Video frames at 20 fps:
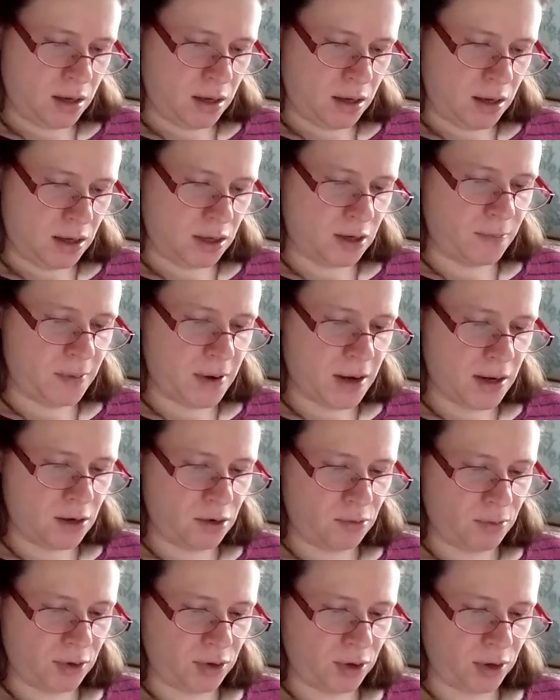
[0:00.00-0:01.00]
He
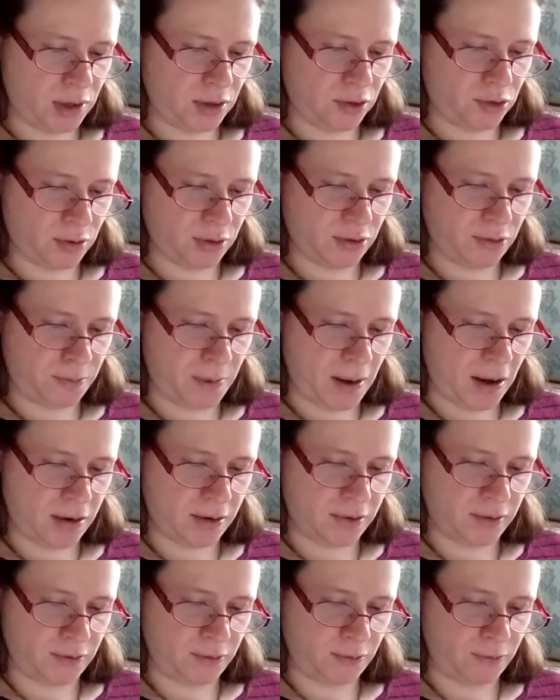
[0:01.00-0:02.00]
debated returning to his
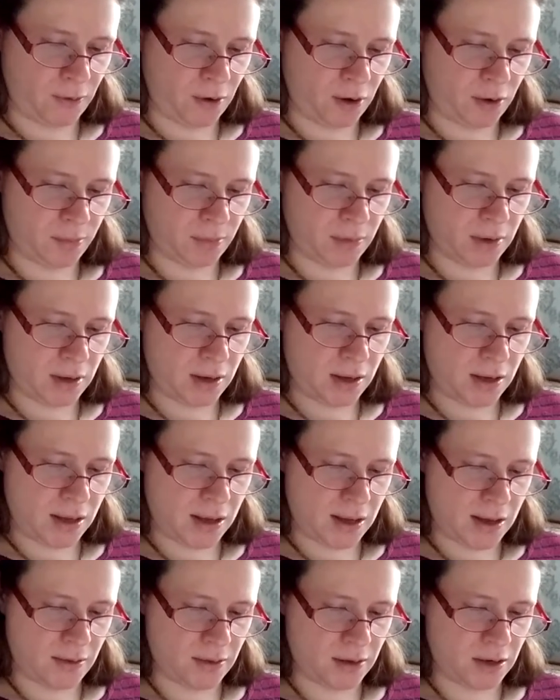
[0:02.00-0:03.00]
parents' farm
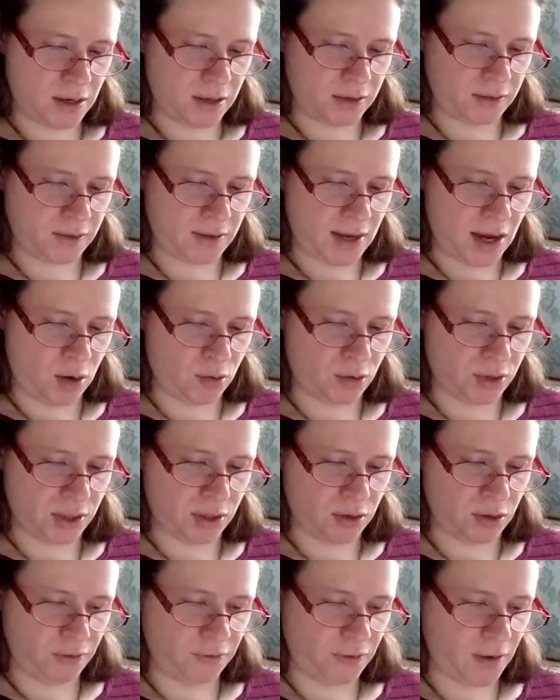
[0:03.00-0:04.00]
in the next
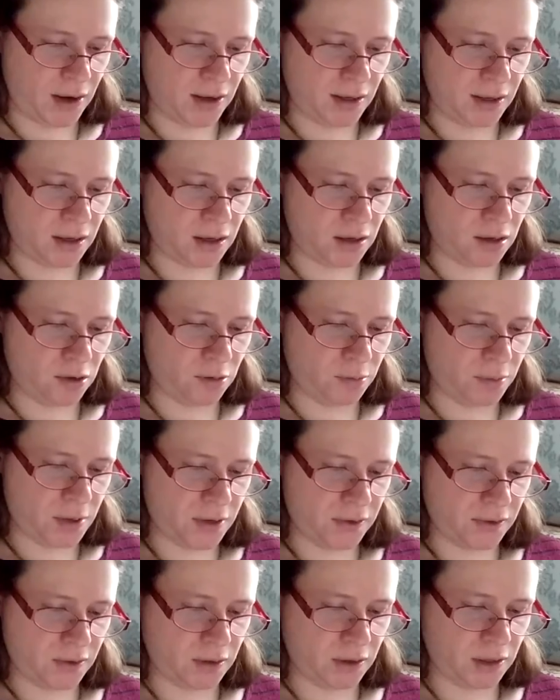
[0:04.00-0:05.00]
county or finding another
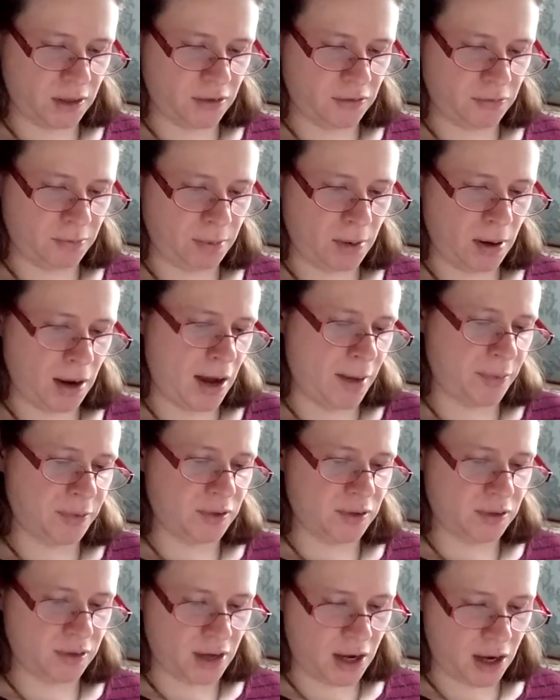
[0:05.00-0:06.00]
place to live, perhaps
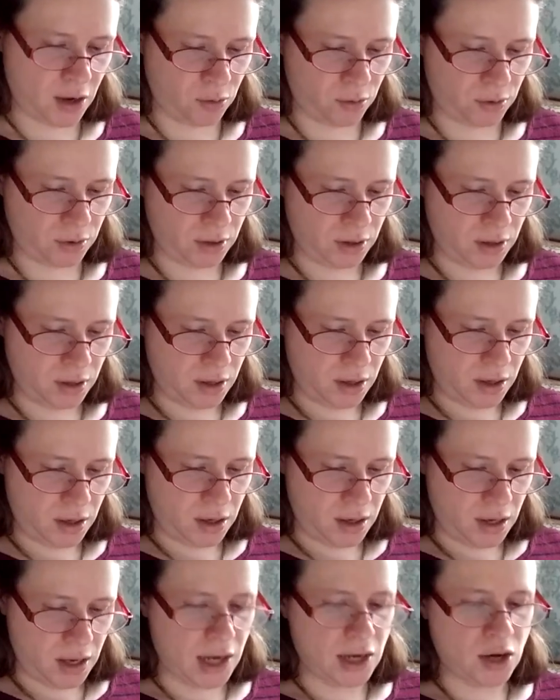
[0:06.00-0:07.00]
in town.
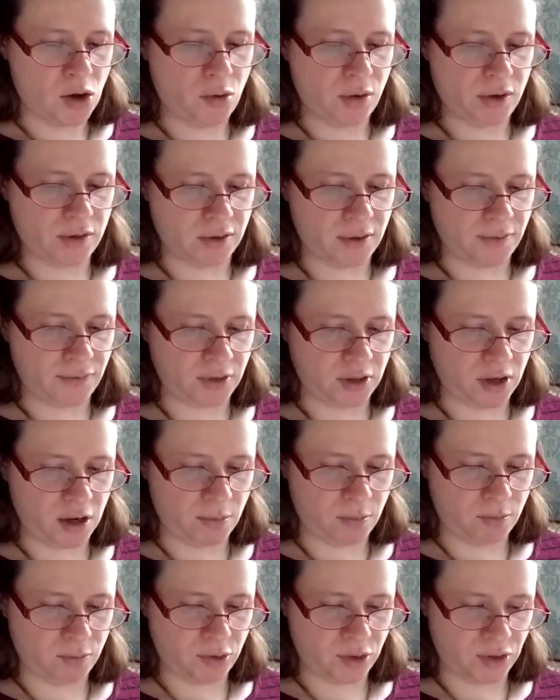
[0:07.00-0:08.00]
He had always loved to
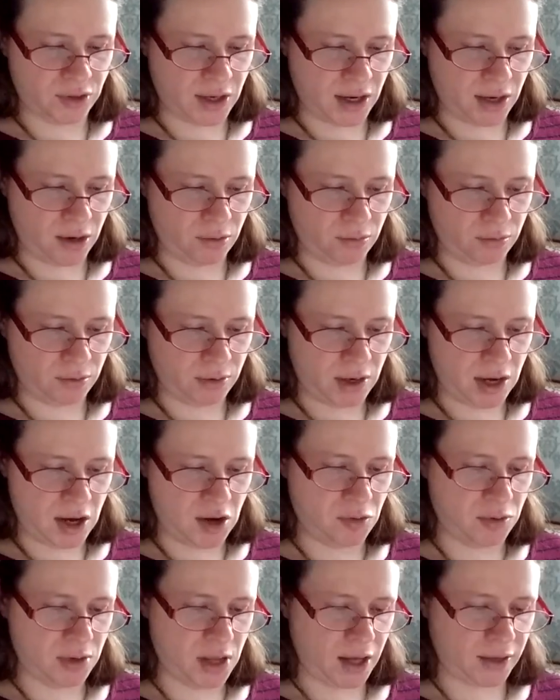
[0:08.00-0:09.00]
come to town
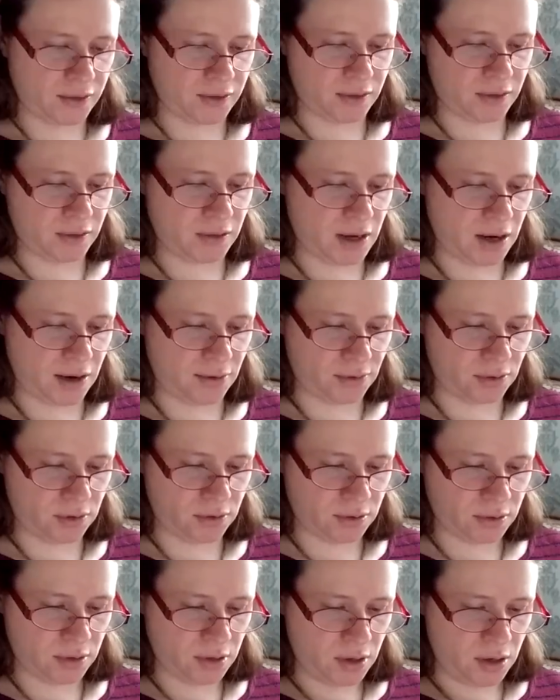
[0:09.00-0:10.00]
and relax in a
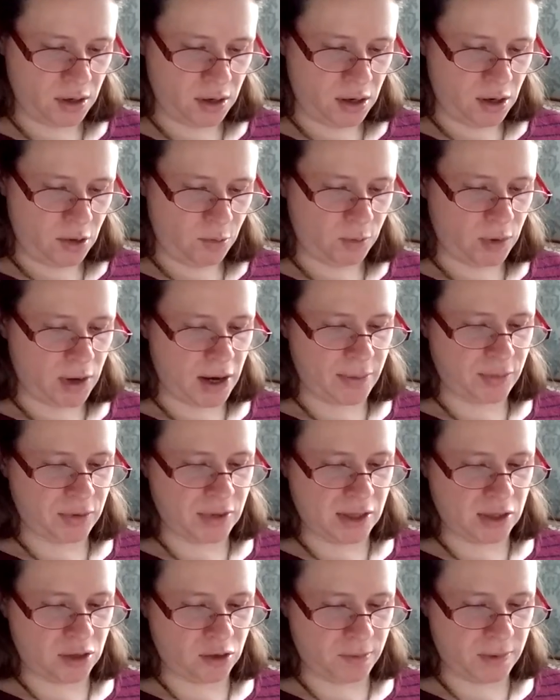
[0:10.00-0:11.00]
tavern. Perhaps
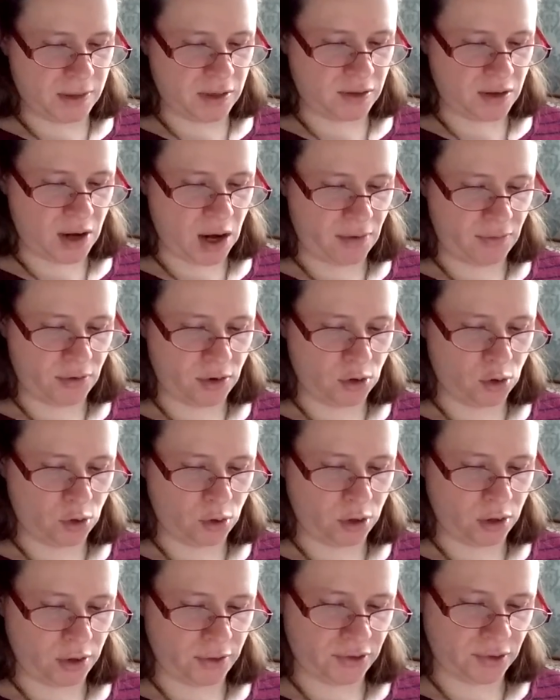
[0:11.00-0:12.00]
he could be a tavern
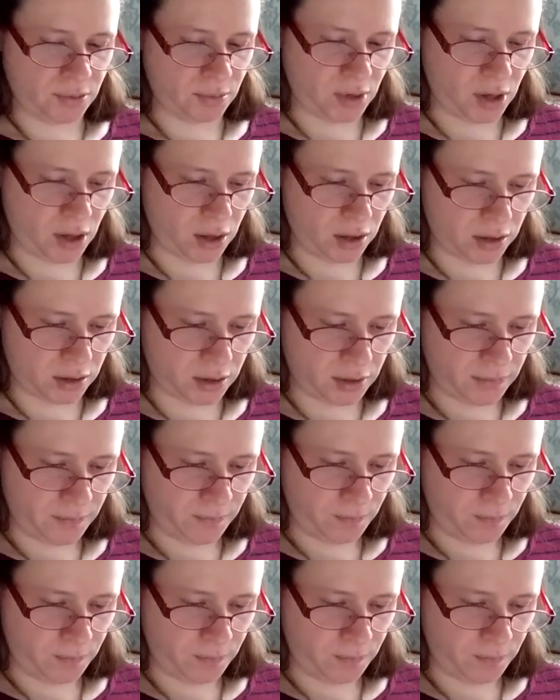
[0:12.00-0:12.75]
owner of some kind.